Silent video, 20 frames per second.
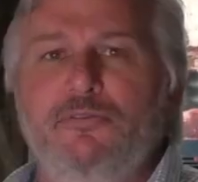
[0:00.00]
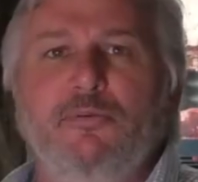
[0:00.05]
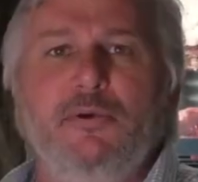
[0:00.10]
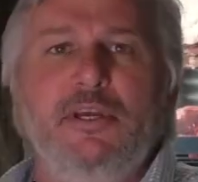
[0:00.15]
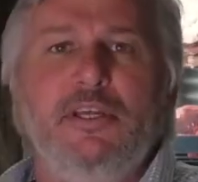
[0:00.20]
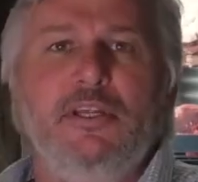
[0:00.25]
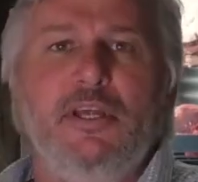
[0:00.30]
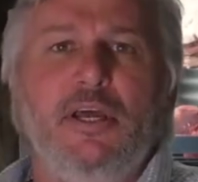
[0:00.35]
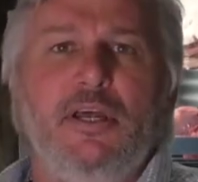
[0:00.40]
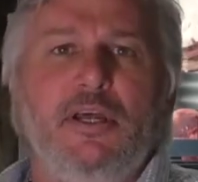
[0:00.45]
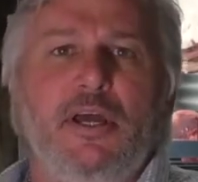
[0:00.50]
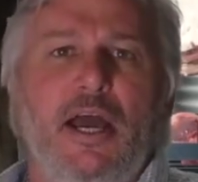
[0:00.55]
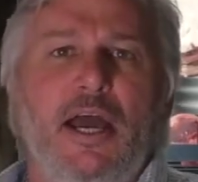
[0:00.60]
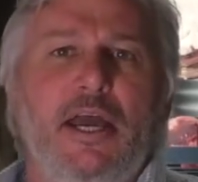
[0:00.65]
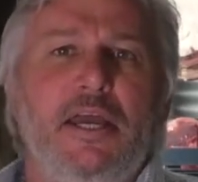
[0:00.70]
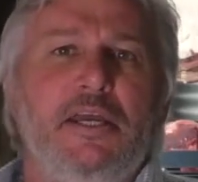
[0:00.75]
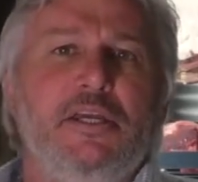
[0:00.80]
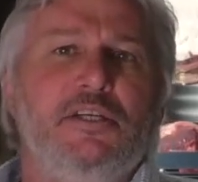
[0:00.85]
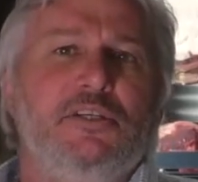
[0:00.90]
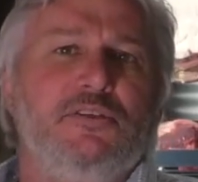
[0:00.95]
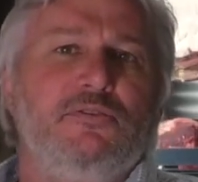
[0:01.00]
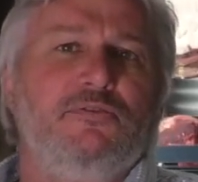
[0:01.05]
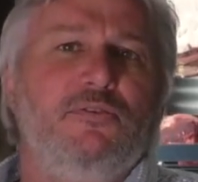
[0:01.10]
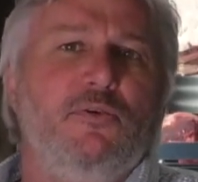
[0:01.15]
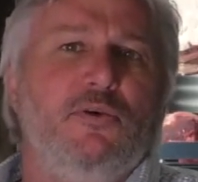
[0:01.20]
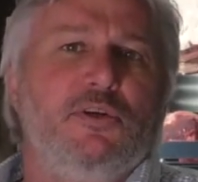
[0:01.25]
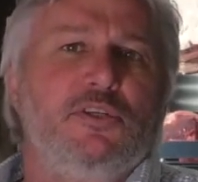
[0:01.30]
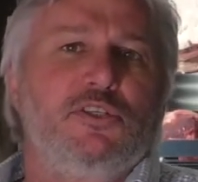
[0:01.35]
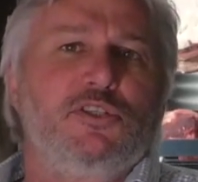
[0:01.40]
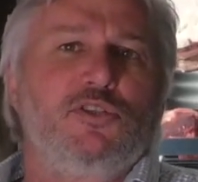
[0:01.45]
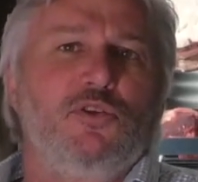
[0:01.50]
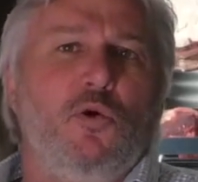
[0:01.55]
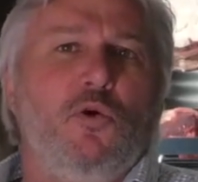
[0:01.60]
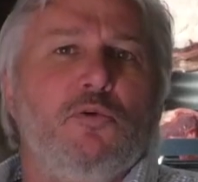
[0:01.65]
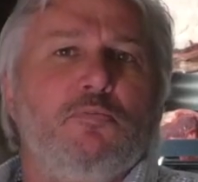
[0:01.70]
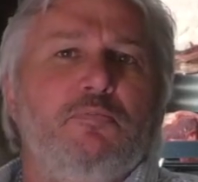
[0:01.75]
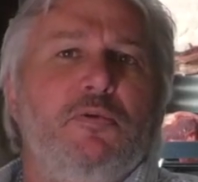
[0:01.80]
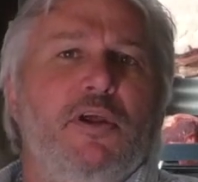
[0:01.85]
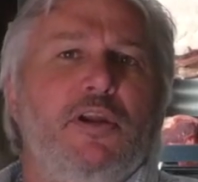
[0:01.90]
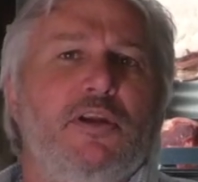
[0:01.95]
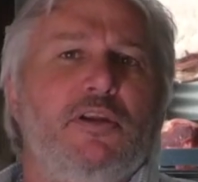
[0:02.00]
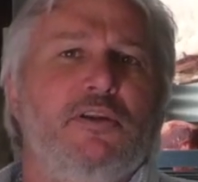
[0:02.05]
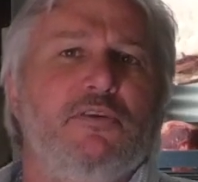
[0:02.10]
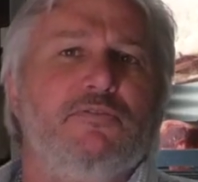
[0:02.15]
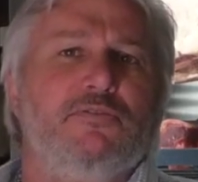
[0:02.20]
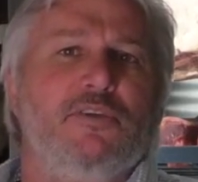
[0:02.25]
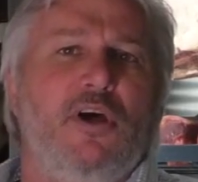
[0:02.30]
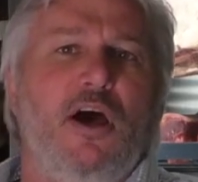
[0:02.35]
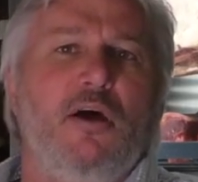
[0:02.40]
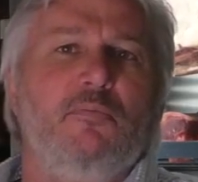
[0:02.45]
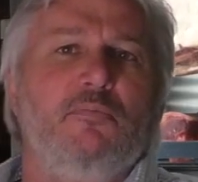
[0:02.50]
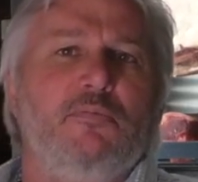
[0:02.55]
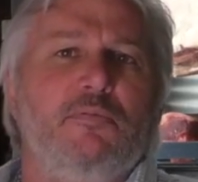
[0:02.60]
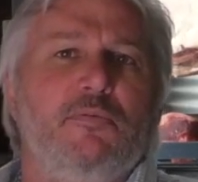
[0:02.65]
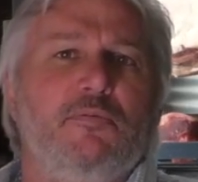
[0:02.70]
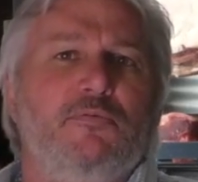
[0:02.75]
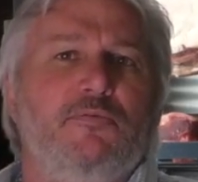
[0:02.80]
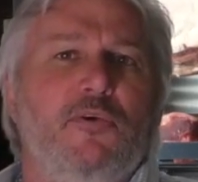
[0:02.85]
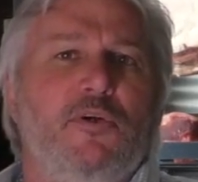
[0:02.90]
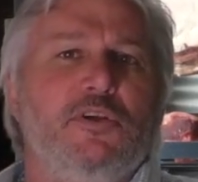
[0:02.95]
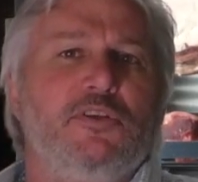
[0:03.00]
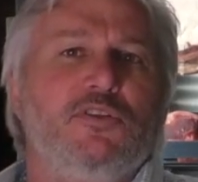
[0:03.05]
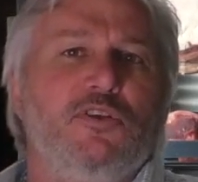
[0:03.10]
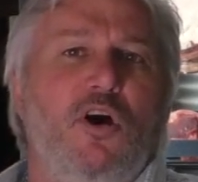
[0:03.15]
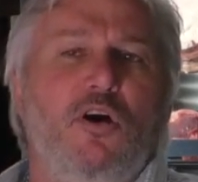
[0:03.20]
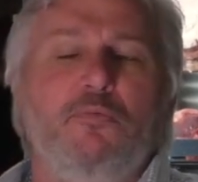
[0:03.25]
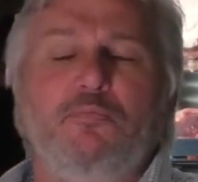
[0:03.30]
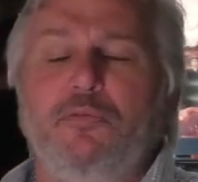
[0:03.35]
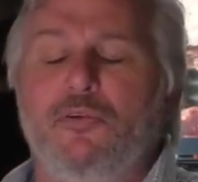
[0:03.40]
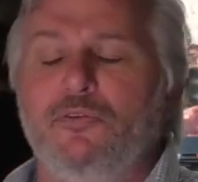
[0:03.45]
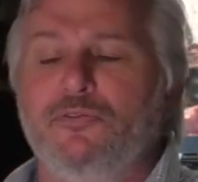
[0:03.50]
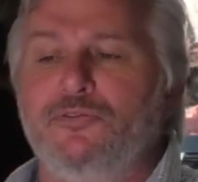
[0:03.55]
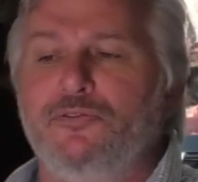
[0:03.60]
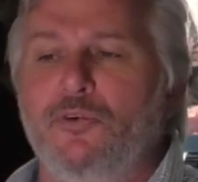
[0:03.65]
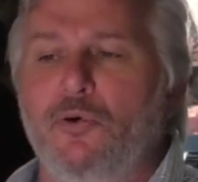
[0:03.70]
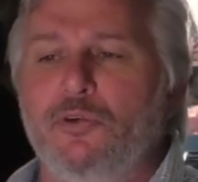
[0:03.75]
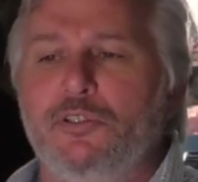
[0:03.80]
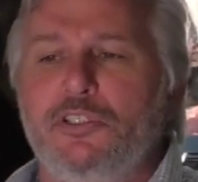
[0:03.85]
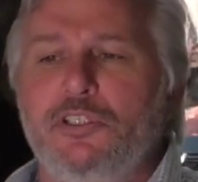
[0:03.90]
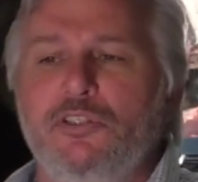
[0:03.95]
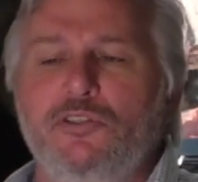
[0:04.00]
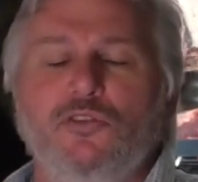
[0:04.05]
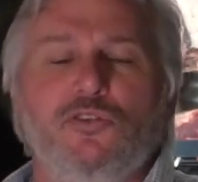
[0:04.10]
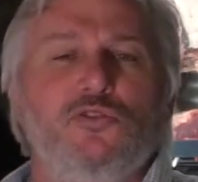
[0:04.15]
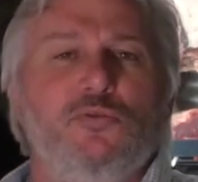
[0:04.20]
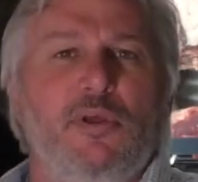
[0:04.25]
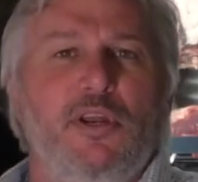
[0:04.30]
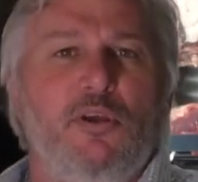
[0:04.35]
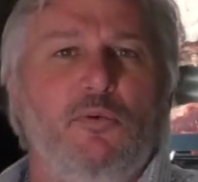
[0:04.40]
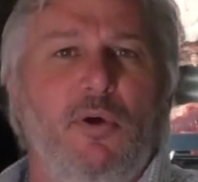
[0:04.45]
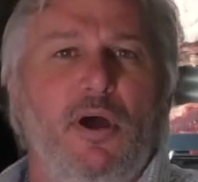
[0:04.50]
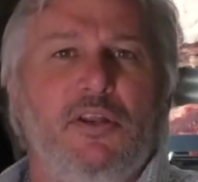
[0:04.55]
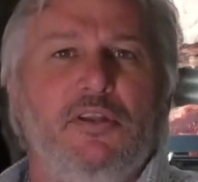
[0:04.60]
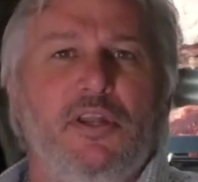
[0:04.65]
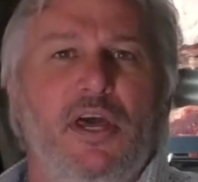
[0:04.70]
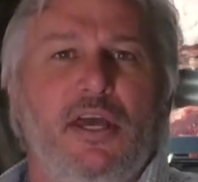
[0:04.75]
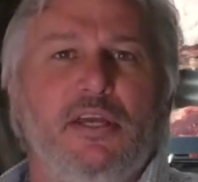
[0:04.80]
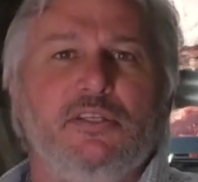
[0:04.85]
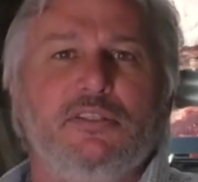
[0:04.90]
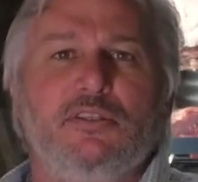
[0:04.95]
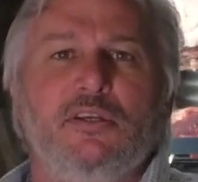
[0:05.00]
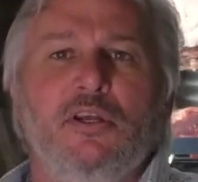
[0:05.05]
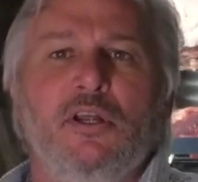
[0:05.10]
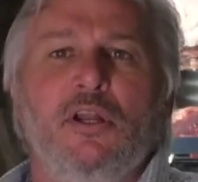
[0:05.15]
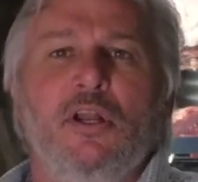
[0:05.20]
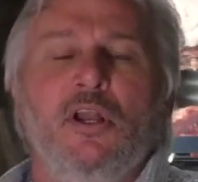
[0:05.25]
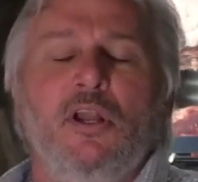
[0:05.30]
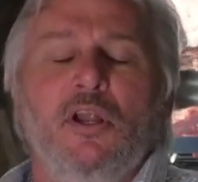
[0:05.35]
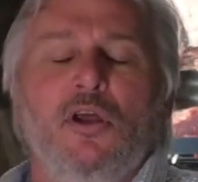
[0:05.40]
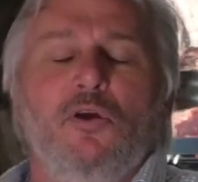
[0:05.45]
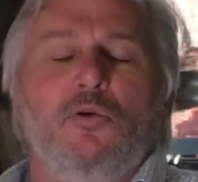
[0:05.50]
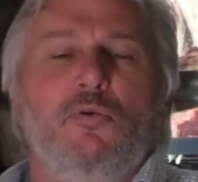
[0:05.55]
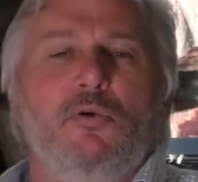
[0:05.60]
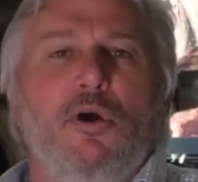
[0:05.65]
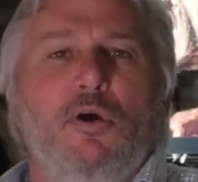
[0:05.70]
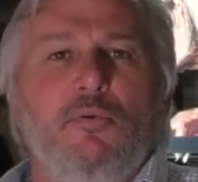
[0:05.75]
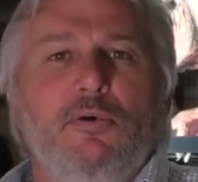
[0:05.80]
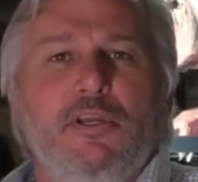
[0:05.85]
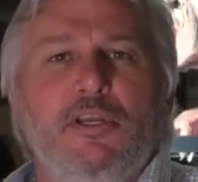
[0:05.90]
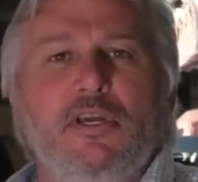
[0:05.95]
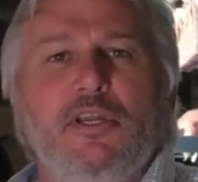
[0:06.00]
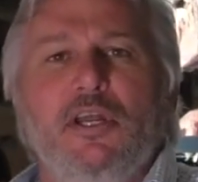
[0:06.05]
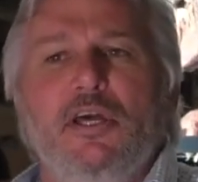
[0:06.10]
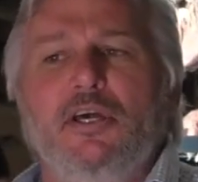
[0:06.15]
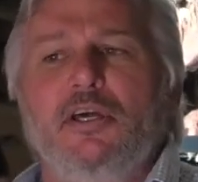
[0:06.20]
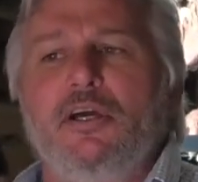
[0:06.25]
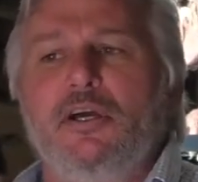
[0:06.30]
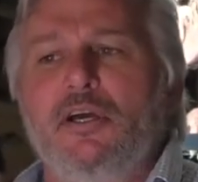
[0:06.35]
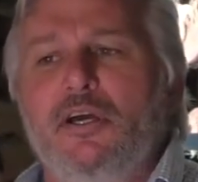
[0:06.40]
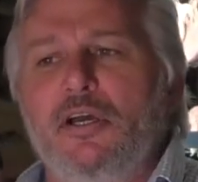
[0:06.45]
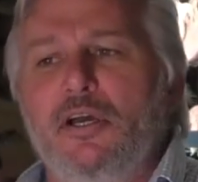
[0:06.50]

if we age for a short period of time, for example 14 to 21 days, we're going to